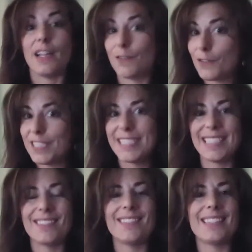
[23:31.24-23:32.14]
every
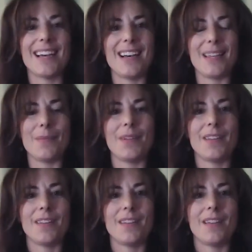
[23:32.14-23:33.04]
single time
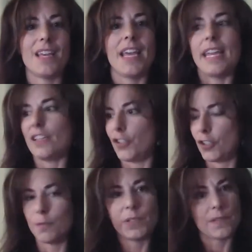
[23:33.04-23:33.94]
in
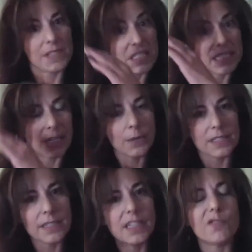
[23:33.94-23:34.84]
terms of the
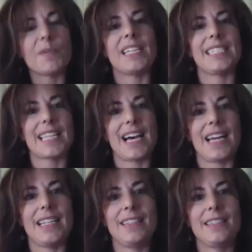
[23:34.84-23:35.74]
sequencing of my
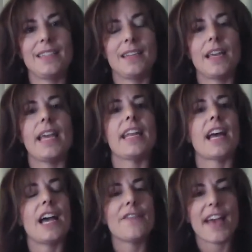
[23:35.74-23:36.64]
slides, and
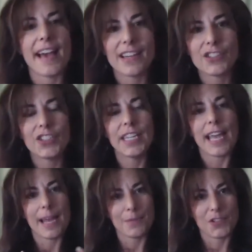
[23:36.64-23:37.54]
I've actually
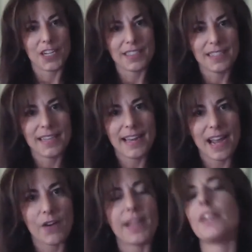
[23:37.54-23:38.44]
abstracted that
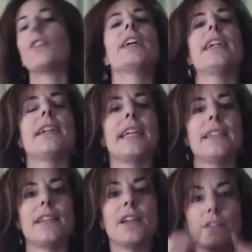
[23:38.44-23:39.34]
out and created a
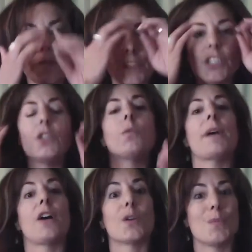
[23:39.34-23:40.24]
done-for-you
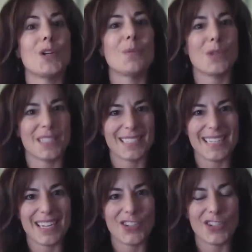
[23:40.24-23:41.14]
PowerPoint
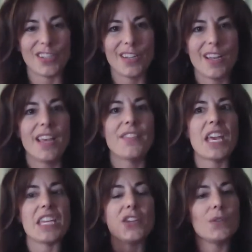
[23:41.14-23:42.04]
presentation
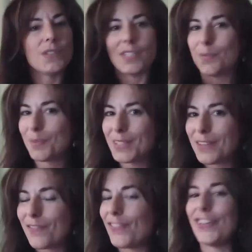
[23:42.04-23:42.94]
that you simply
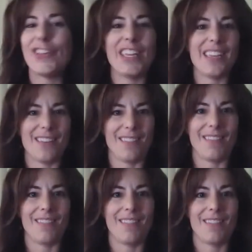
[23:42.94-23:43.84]
fill in.
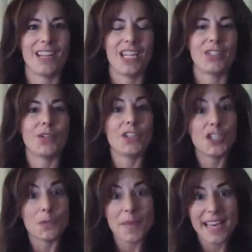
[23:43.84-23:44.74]
So can
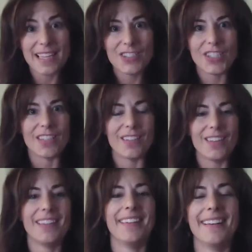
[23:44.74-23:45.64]
you imagine